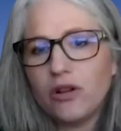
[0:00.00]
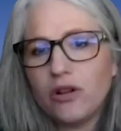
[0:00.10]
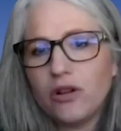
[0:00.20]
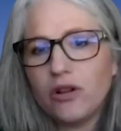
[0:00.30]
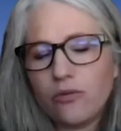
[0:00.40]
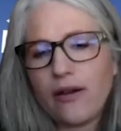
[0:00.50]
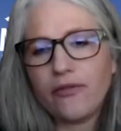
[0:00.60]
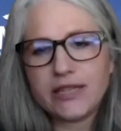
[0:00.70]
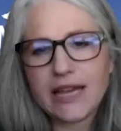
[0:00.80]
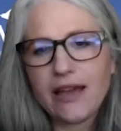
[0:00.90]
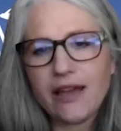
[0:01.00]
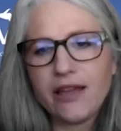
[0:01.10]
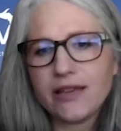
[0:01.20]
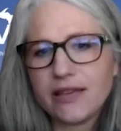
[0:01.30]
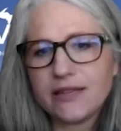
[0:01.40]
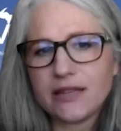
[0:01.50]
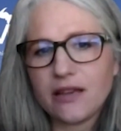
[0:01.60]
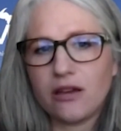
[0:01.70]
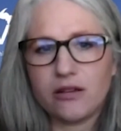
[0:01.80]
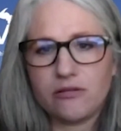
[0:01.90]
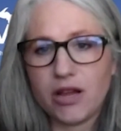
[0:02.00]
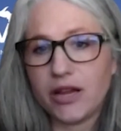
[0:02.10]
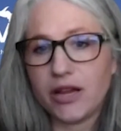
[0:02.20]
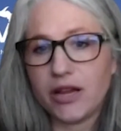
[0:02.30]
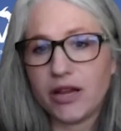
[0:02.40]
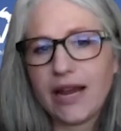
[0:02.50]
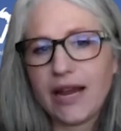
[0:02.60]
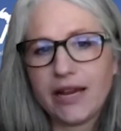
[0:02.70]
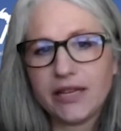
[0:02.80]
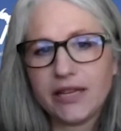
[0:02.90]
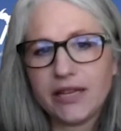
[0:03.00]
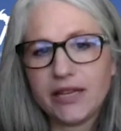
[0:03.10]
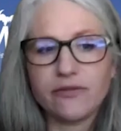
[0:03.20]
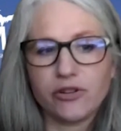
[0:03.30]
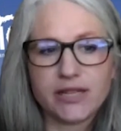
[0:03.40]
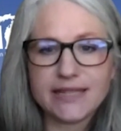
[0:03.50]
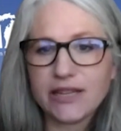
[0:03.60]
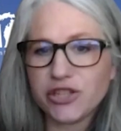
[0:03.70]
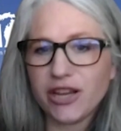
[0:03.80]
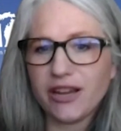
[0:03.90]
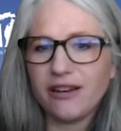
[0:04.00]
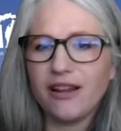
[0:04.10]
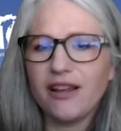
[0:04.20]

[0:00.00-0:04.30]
Every day is a new day to make a different decision.